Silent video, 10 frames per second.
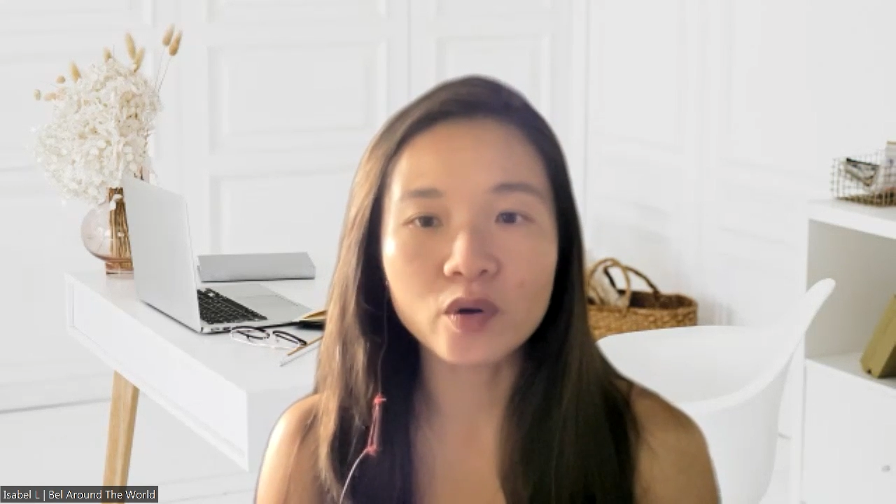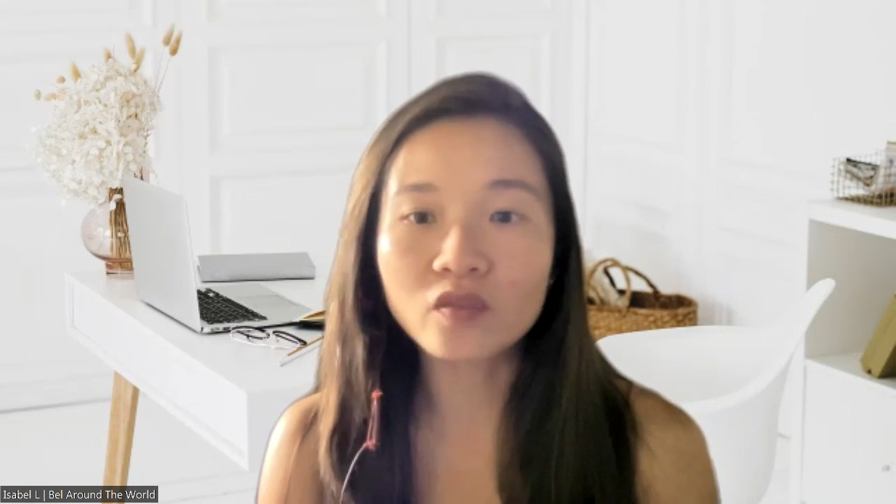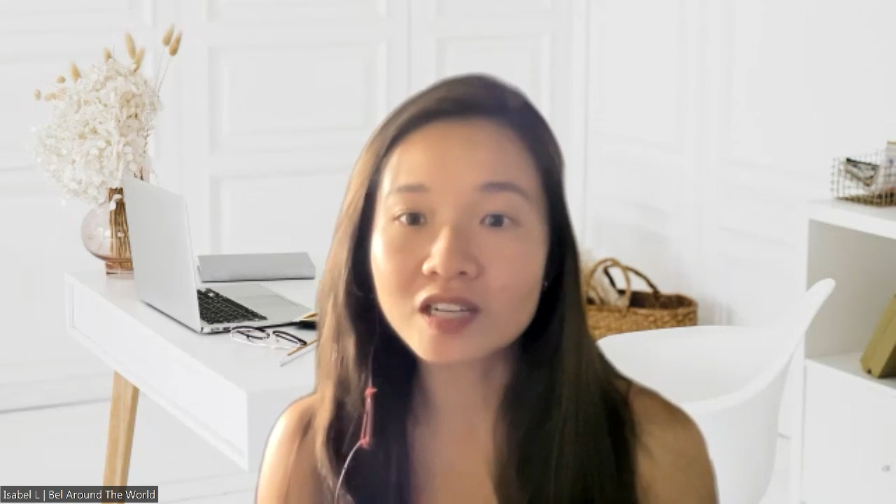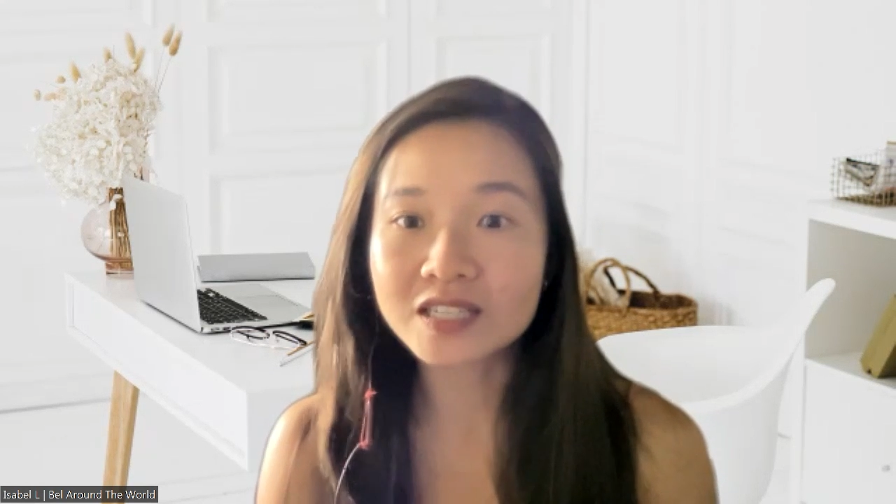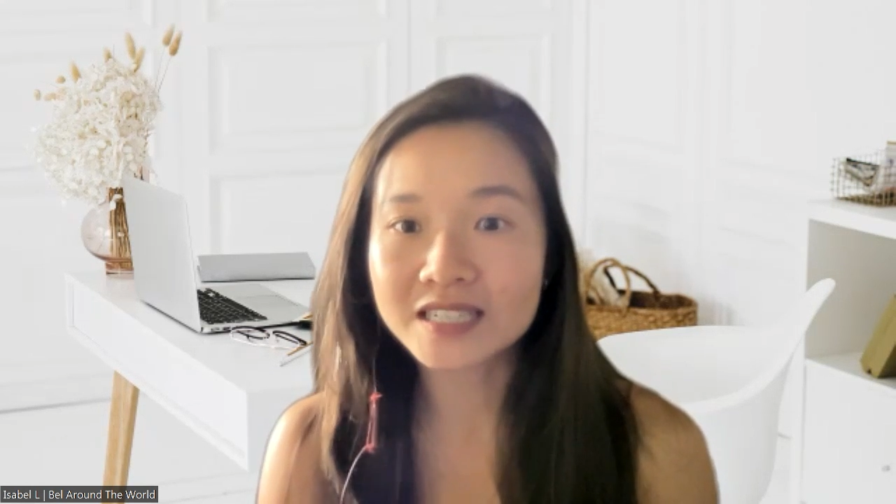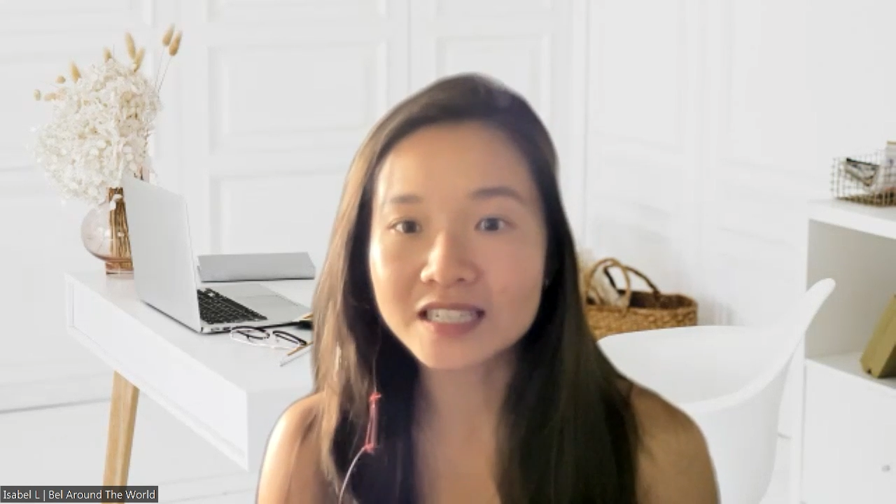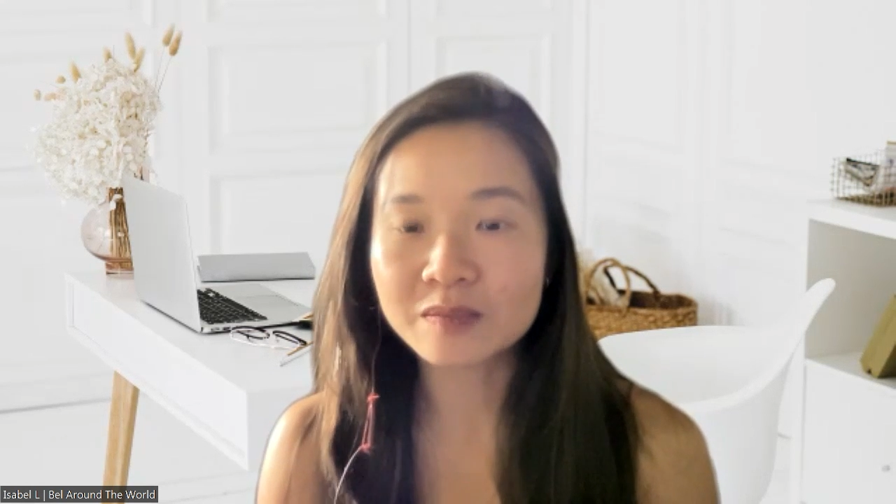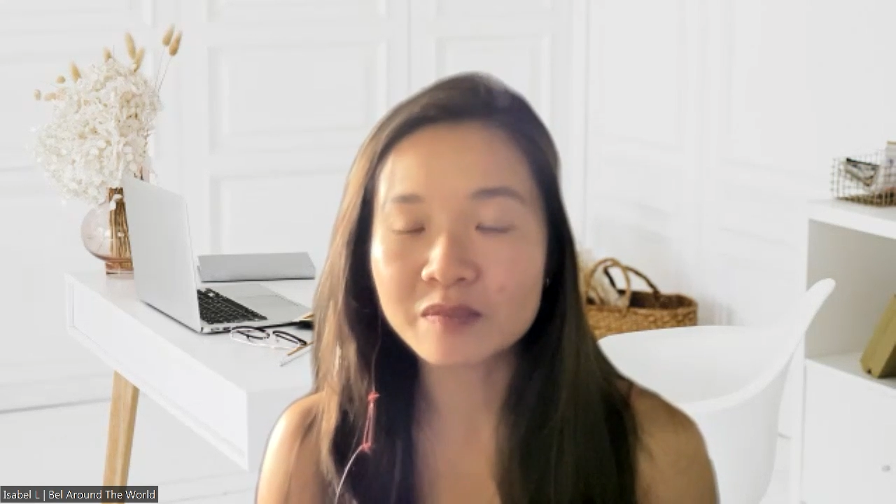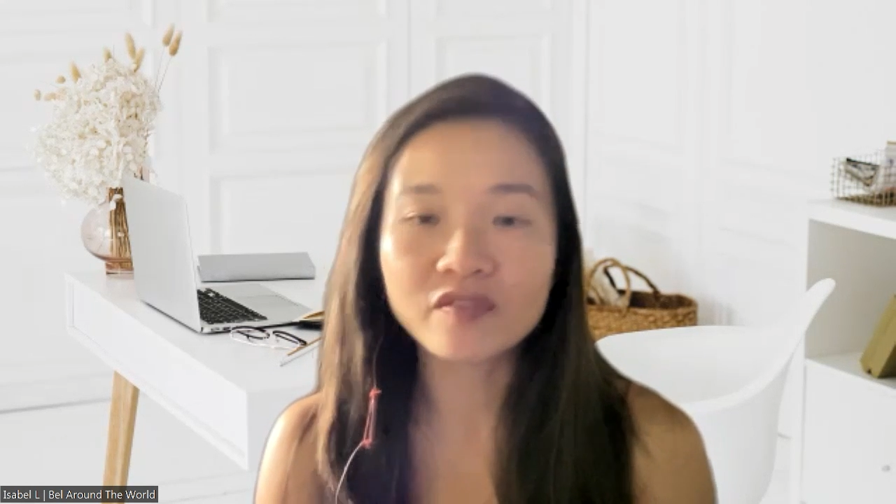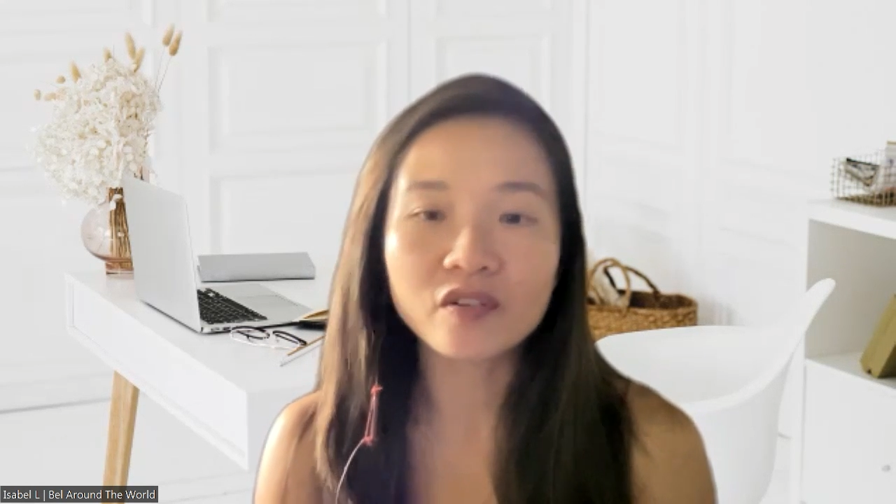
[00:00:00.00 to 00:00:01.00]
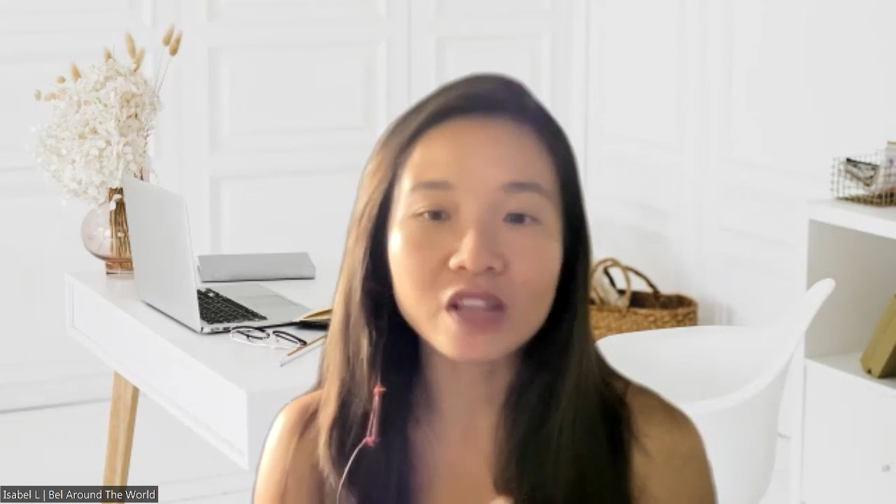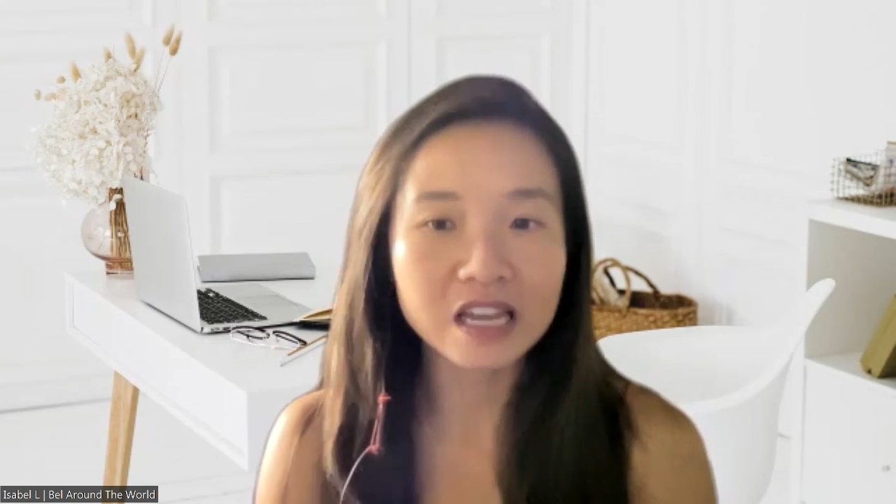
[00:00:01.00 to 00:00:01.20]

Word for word: overseas before